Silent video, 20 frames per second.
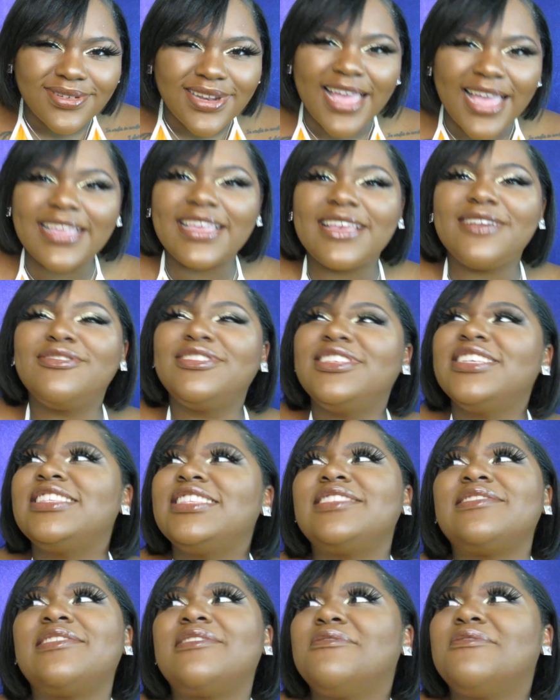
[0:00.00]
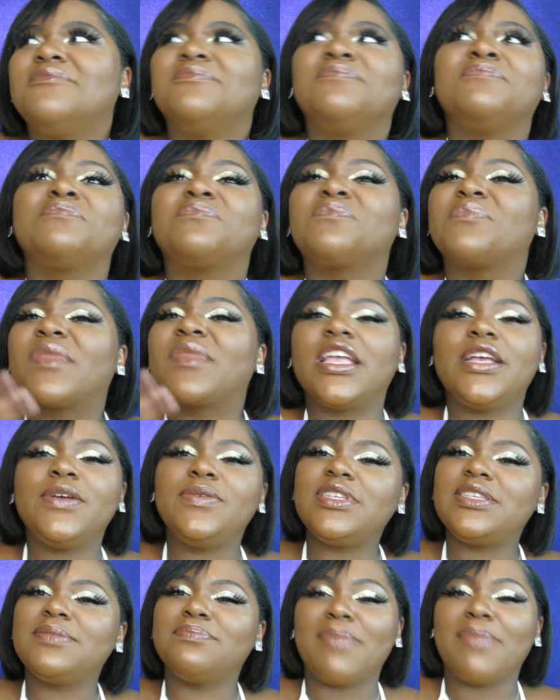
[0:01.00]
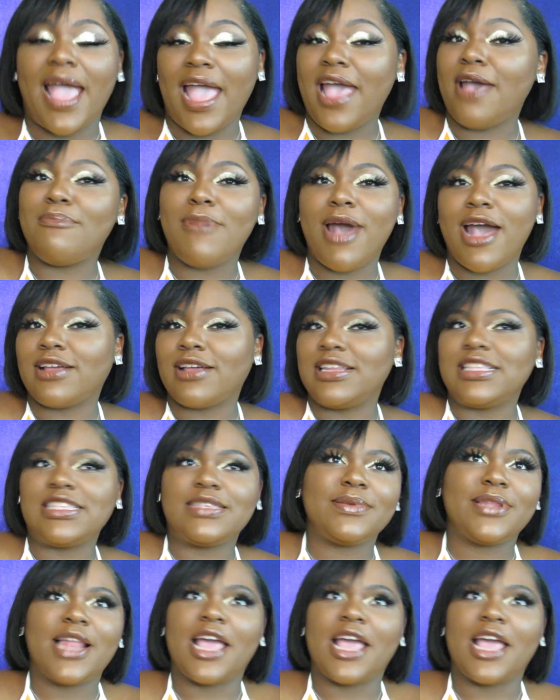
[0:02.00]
Like, it was just mind-boggling to me.